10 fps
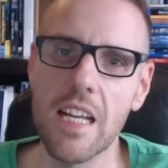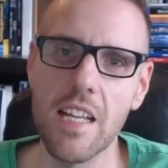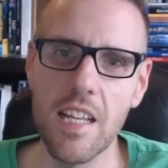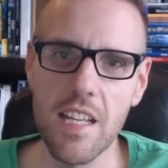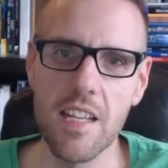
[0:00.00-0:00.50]

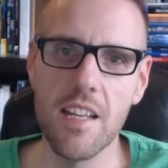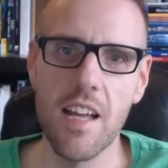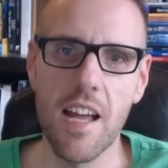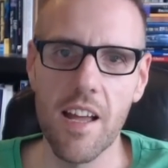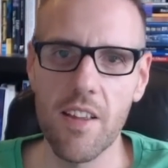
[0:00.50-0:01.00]
He
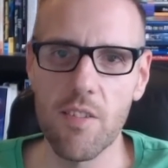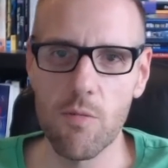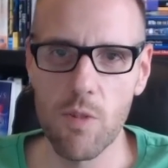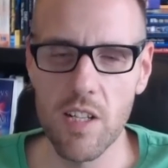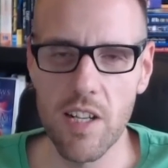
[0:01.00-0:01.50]
has
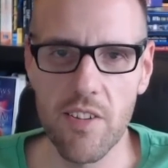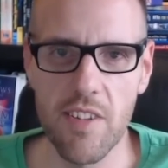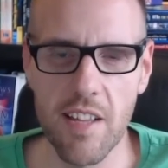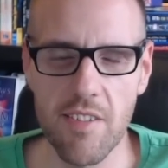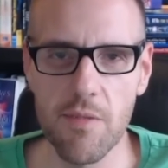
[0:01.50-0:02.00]
written
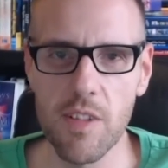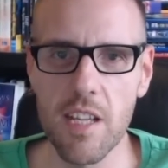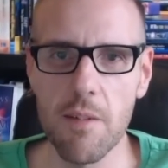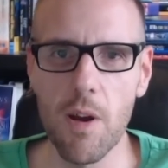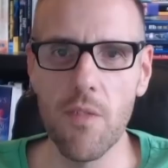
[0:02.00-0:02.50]

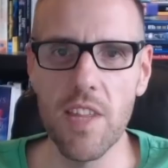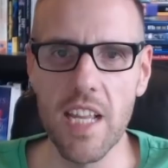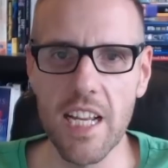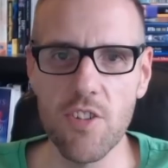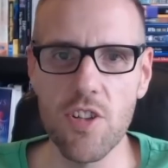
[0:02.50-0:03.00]
extensively about the
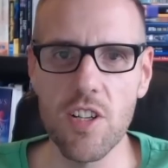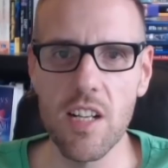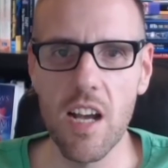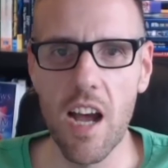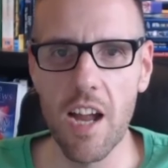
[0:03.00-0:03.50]
ancient
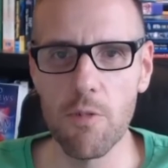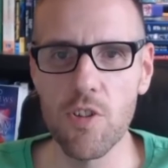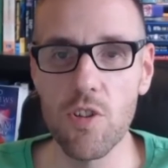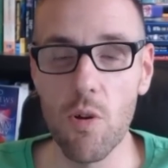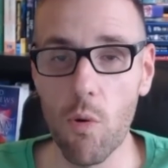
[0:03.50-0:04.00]

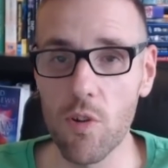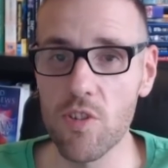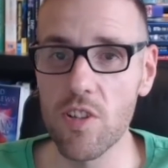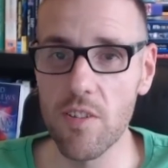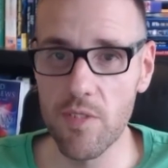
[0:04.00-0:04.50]
Irish
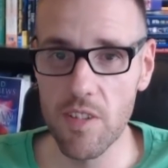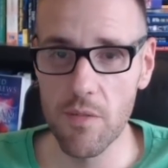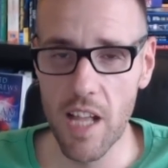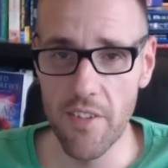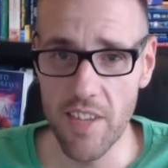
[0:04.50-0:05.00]
origins of
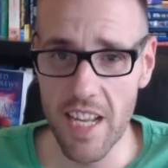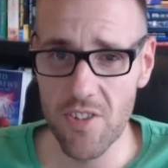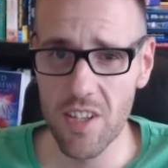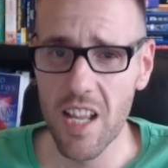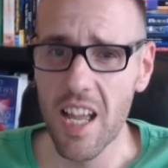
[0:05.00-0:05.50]

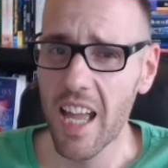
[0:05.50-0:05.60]
civilization,